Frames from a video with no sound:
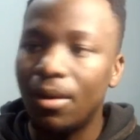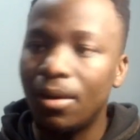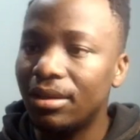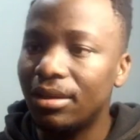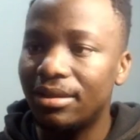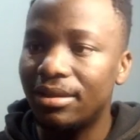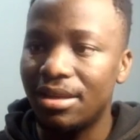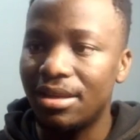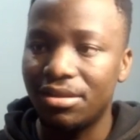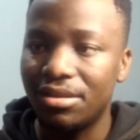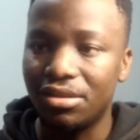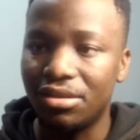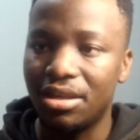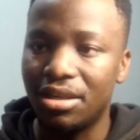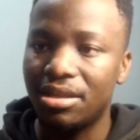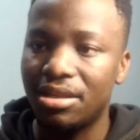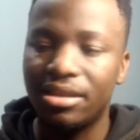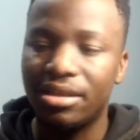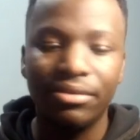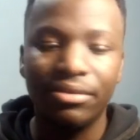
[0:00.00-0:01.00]
All it does is
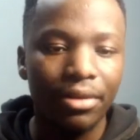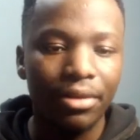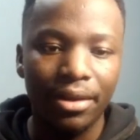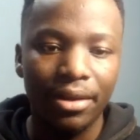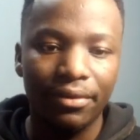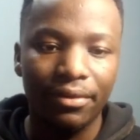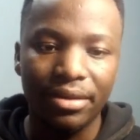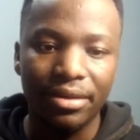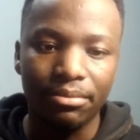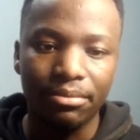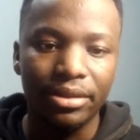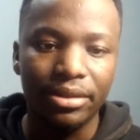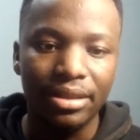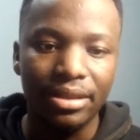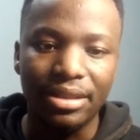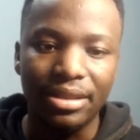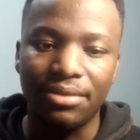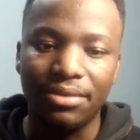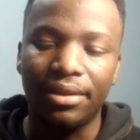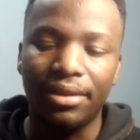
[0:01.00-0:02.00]
checks if however the
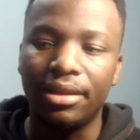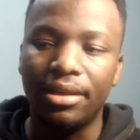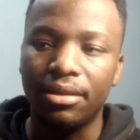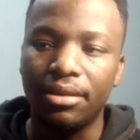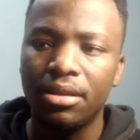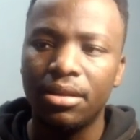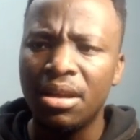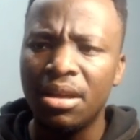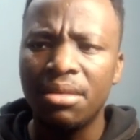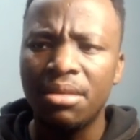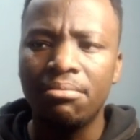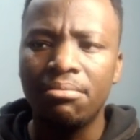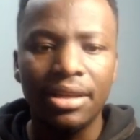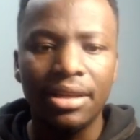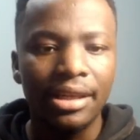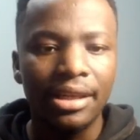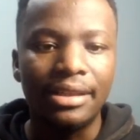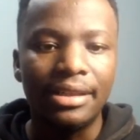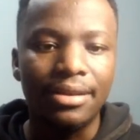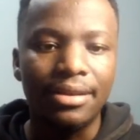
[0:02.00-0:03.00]
model is valid,
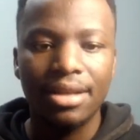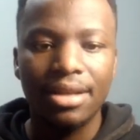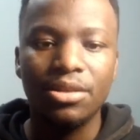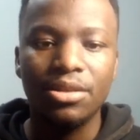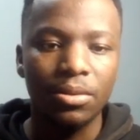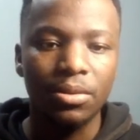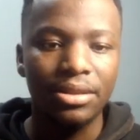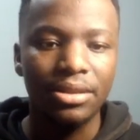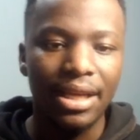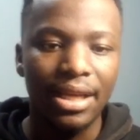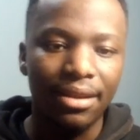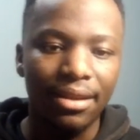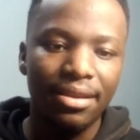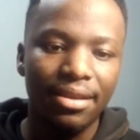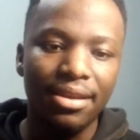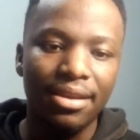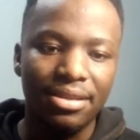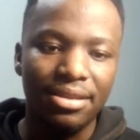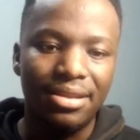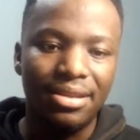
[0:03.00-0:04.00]
meaning it does contain
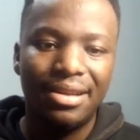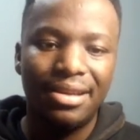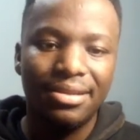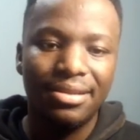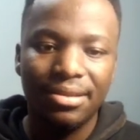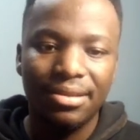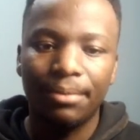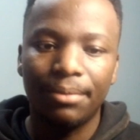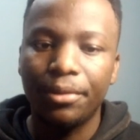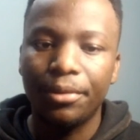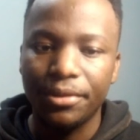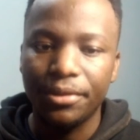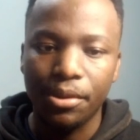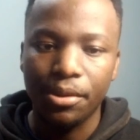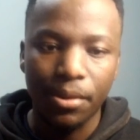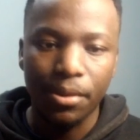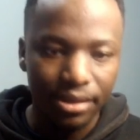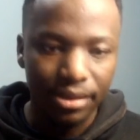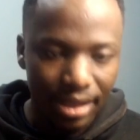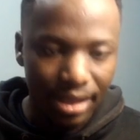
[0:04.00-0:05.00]
things that it's supposed
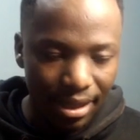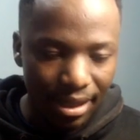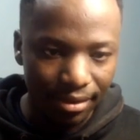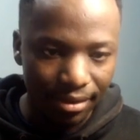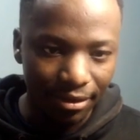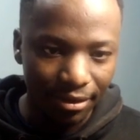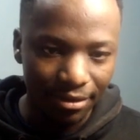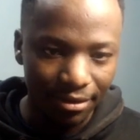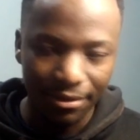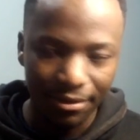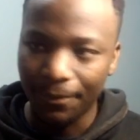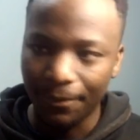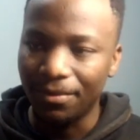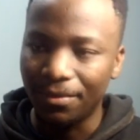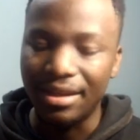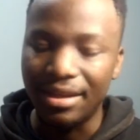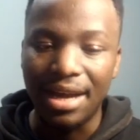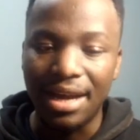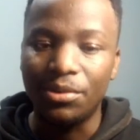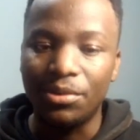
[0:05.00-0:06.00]
to contain.
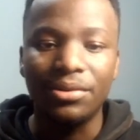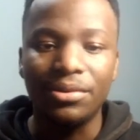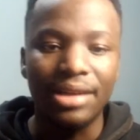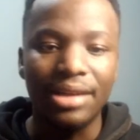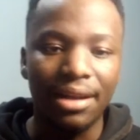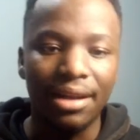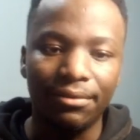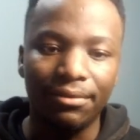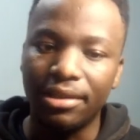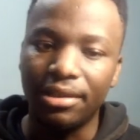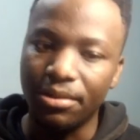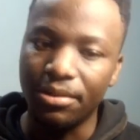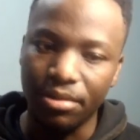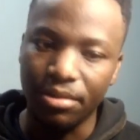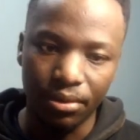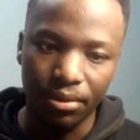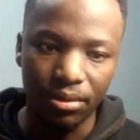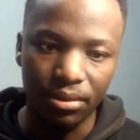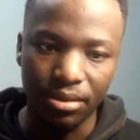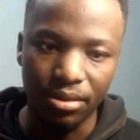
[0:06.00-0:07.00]
There are no null
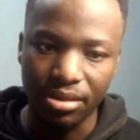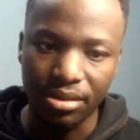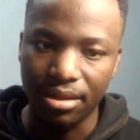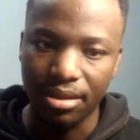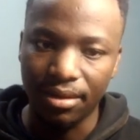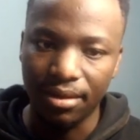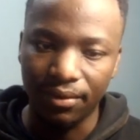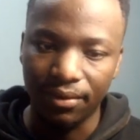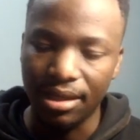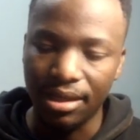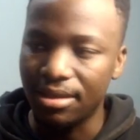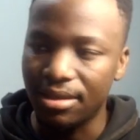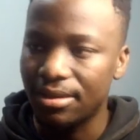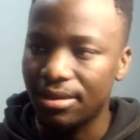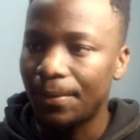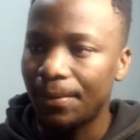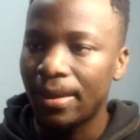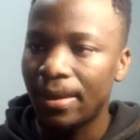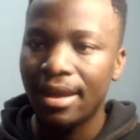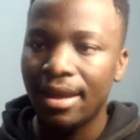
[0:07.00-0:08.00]
values and all those kind of things.
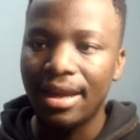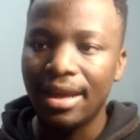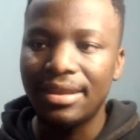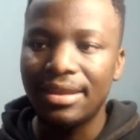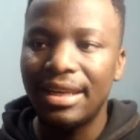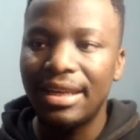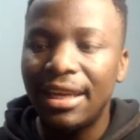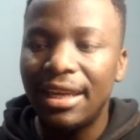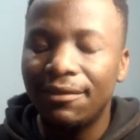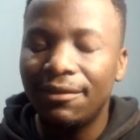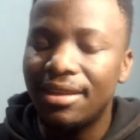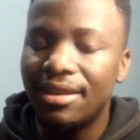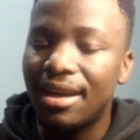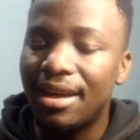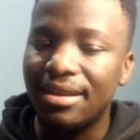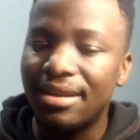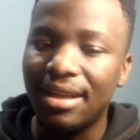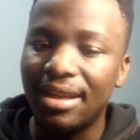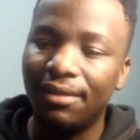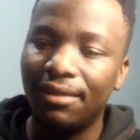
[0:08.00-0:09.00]
And that if
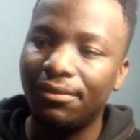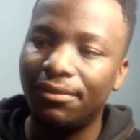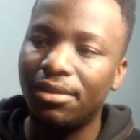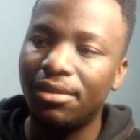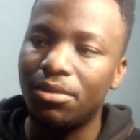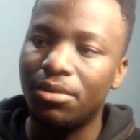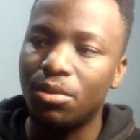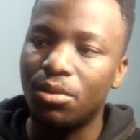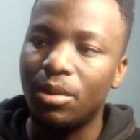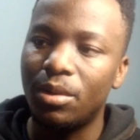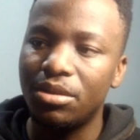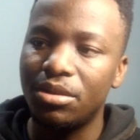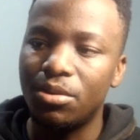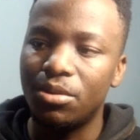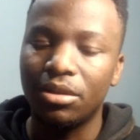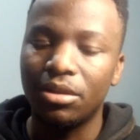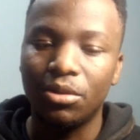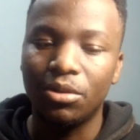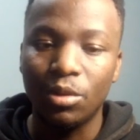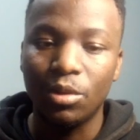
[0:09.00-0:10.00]
there are null values, what it's
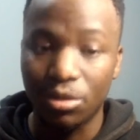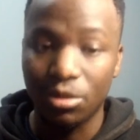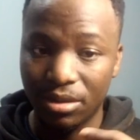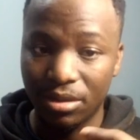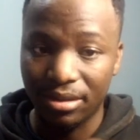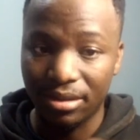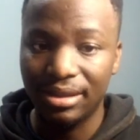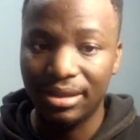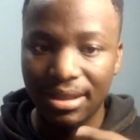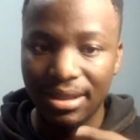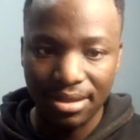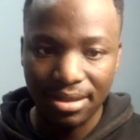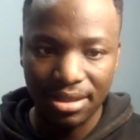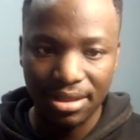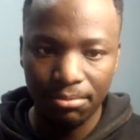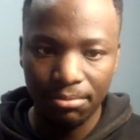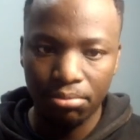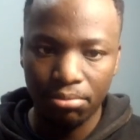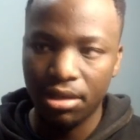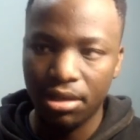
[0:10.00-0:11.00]
going to do, it's going to return the
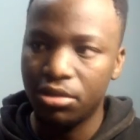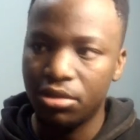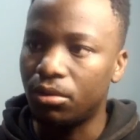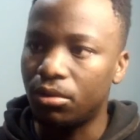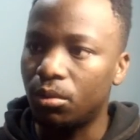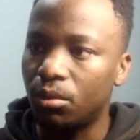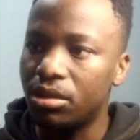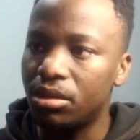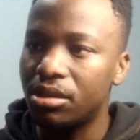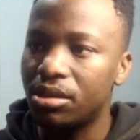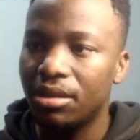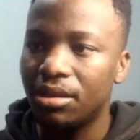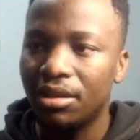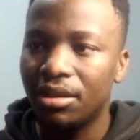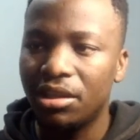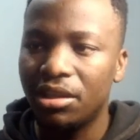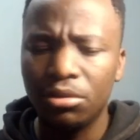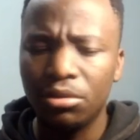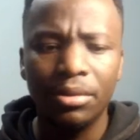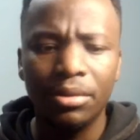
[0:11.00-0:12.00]
same page on which
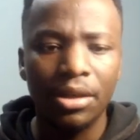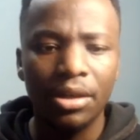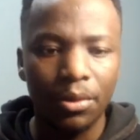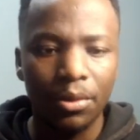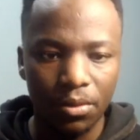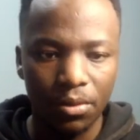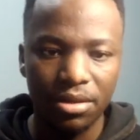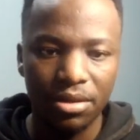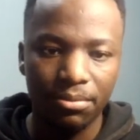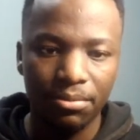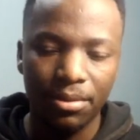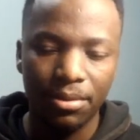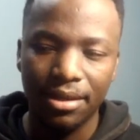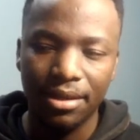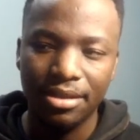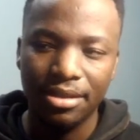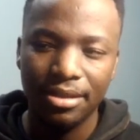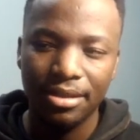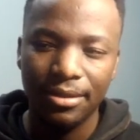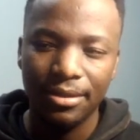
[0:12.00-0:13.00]
it'll be our login
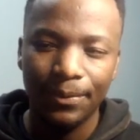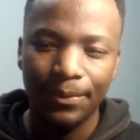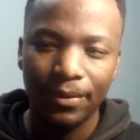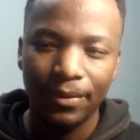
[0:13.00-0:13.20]
page.